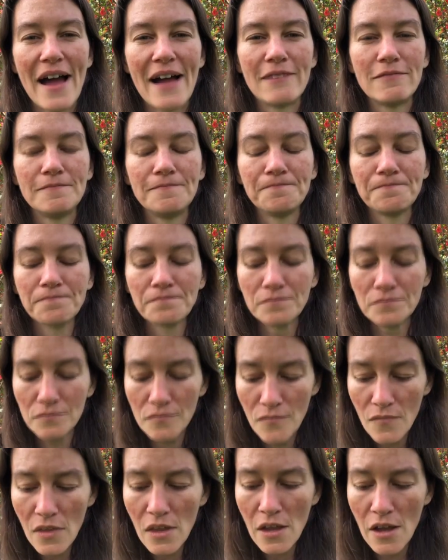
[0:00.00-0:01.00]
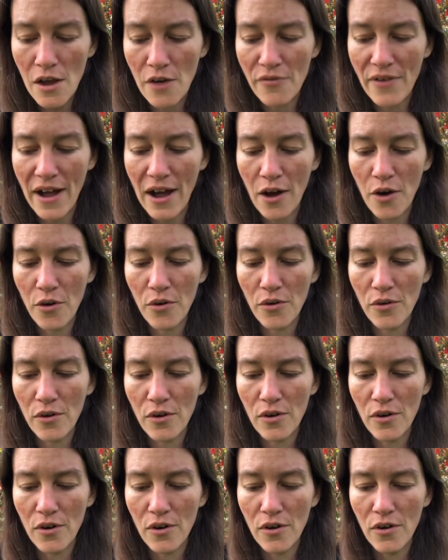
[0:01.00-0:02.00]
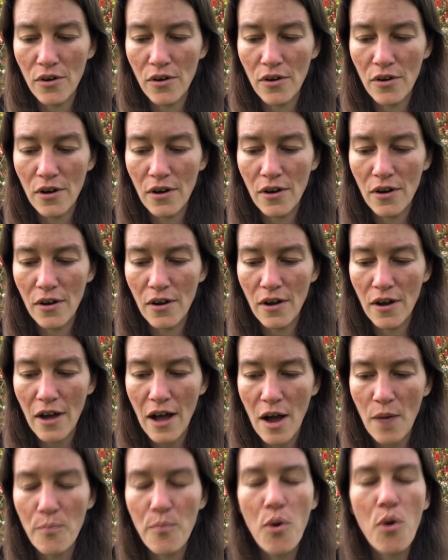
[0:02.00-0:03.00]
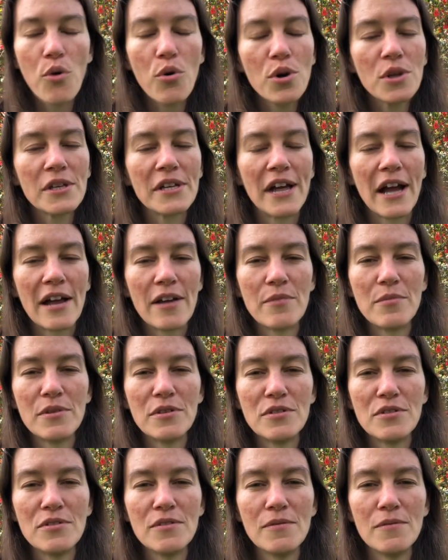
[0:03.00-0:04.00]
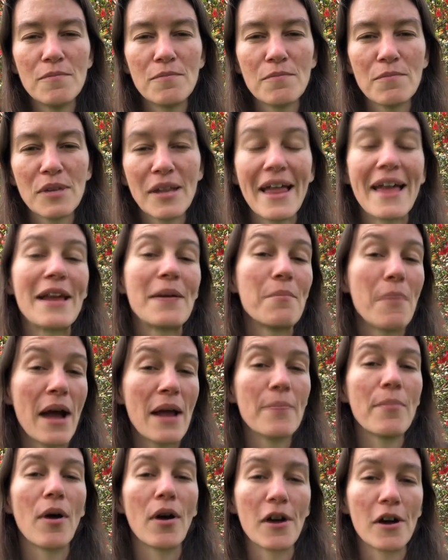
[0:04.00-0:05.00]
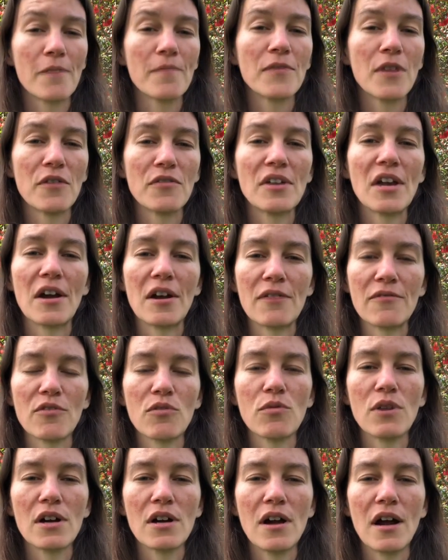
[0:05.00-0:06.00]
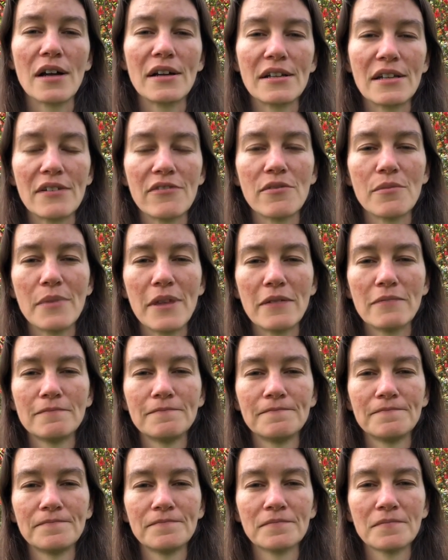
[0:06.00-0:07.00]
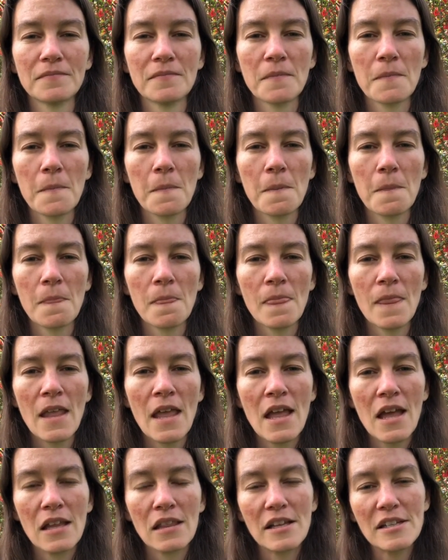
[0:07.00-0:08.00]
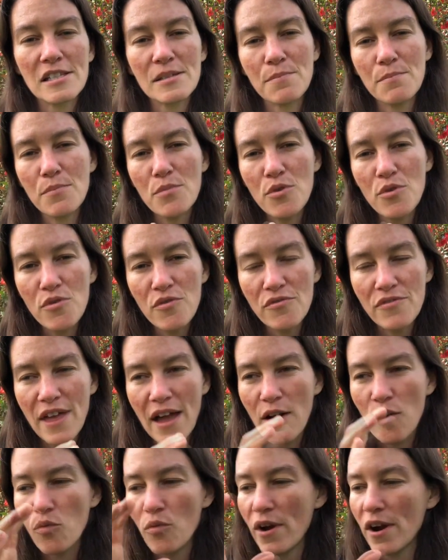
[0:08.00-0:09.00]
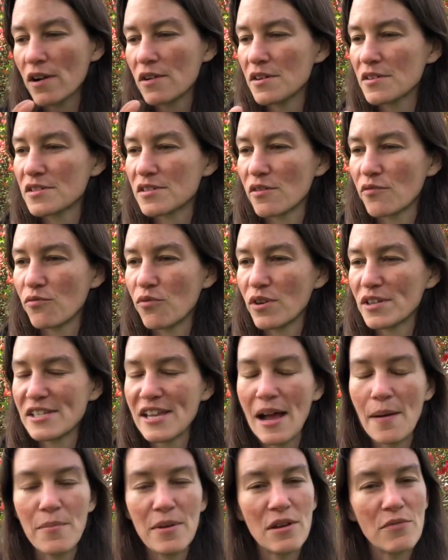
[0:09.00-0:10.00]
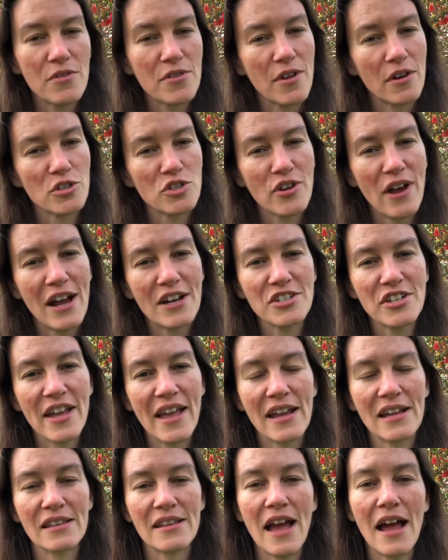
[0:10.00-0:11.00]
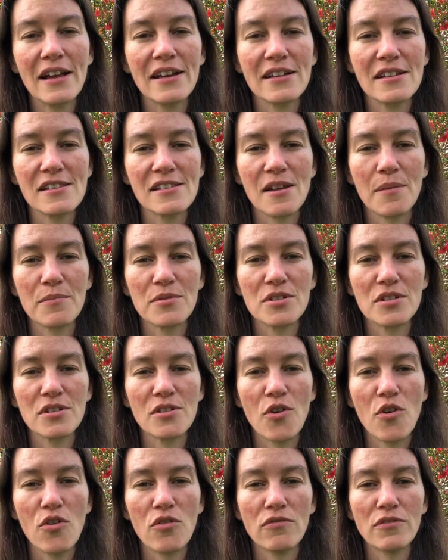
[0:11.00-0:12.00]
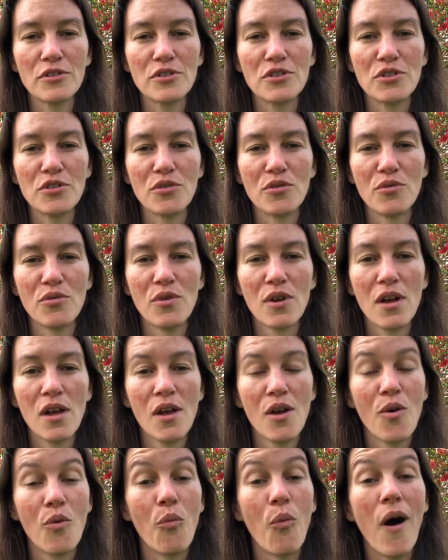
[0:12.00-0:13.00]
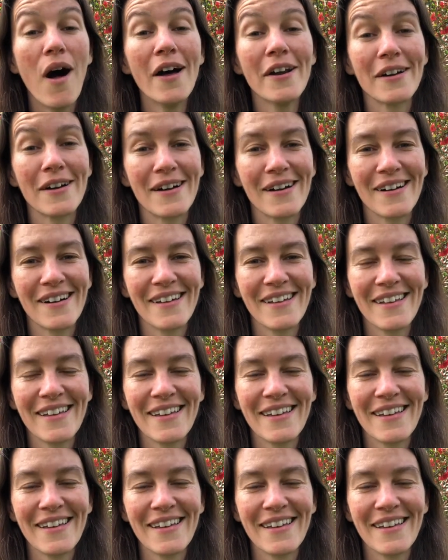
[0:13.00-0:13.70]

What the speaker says: that, of how poorly I had been playing my part of caring for what God had given me. Let's move that awareness of what's happening with our trash can and that consumption over to water.